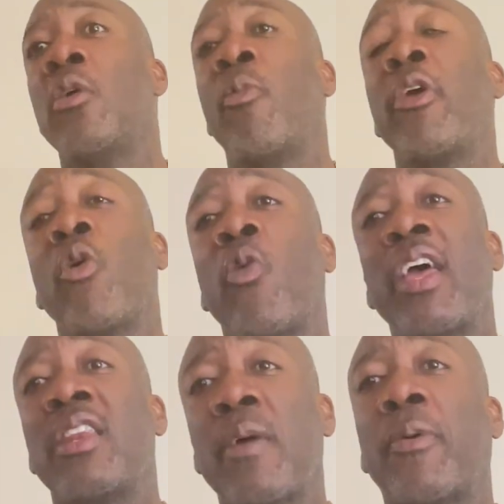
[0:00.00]
when you're on
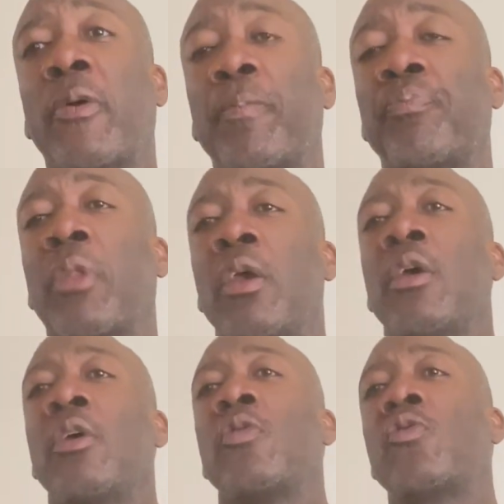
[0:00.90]
that dipper.
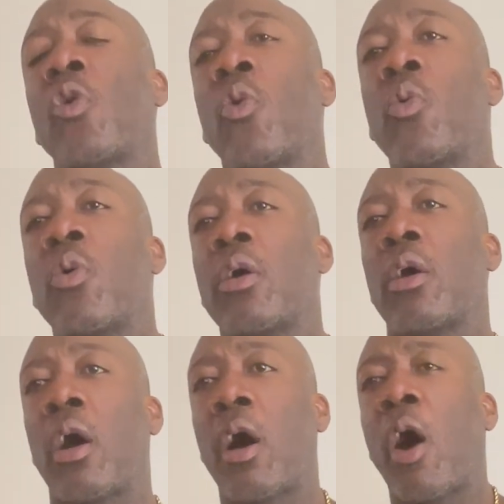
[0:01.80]
So
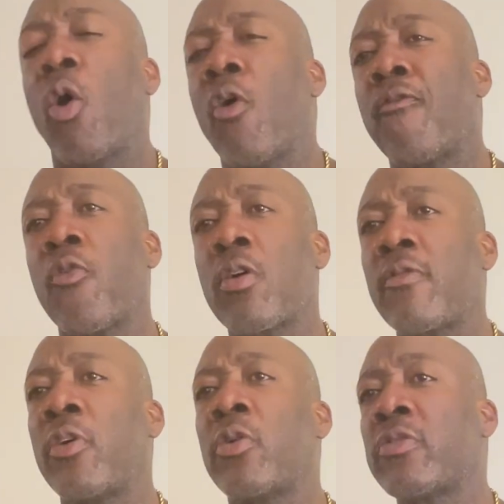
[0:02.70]
all 4 of
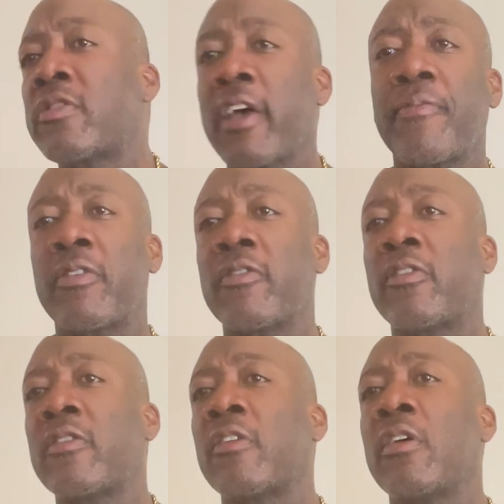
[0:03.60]
those
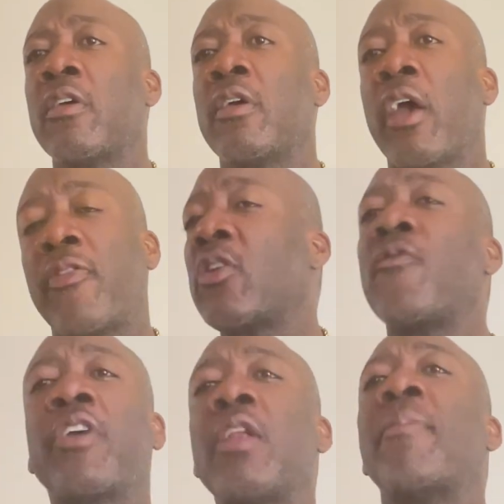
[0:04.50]
substances, and then don't
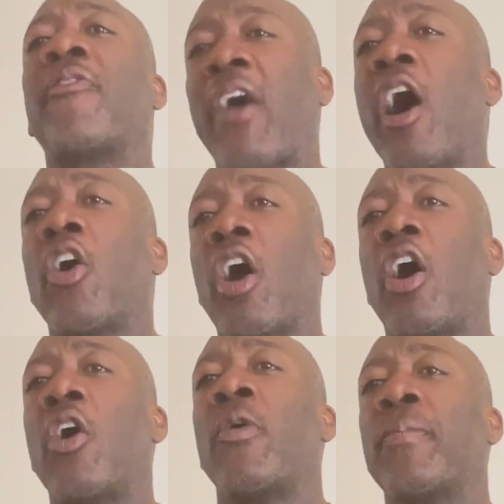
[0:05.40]
forget about the
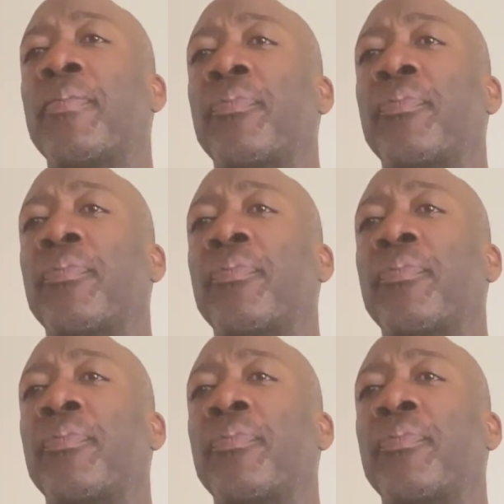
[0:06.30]
alcohol.